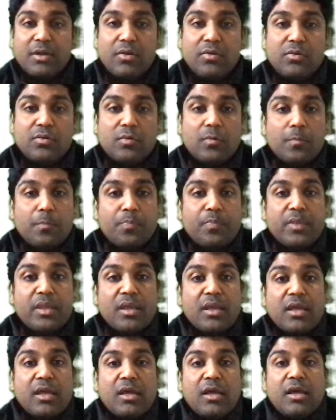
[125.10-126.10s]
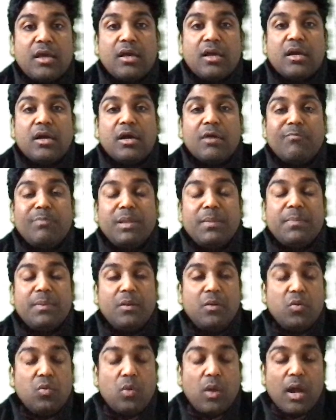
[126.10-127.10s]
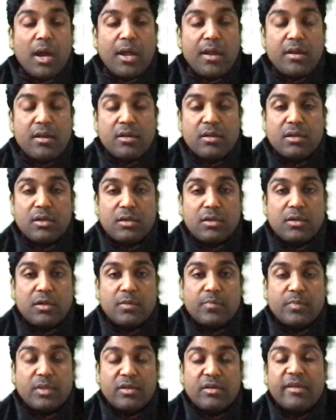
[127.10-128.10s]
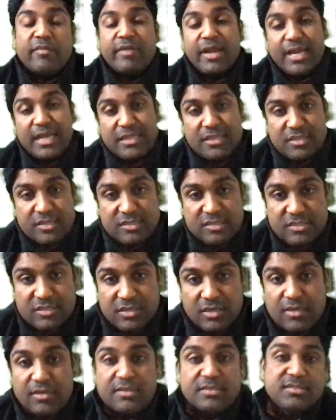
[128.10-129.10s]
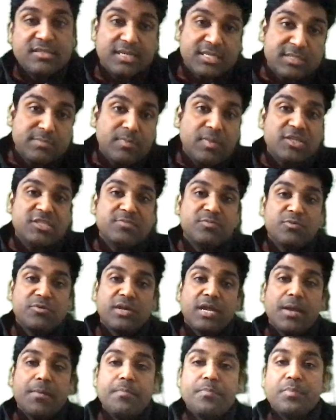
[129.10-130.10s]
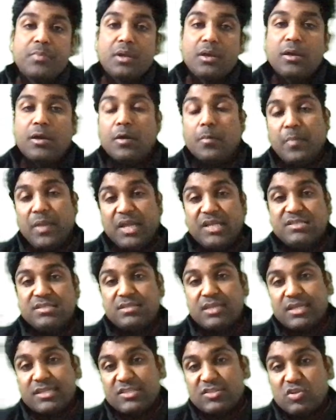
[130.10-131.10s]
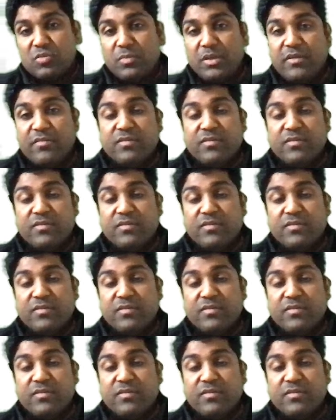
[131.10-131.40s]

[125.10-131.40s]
down to. People who are writing this year 6 months program makes sense to me.